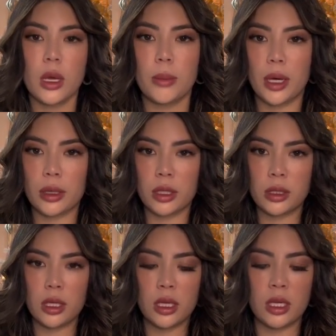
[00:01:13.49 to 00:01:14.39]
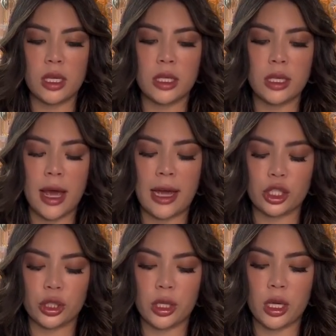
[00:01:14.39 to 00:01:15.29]
But this is
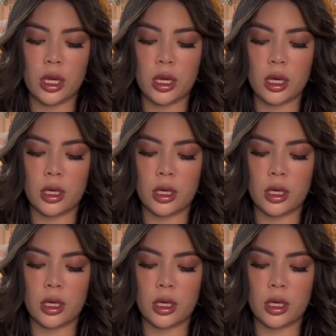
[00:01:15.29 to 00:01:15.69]
actually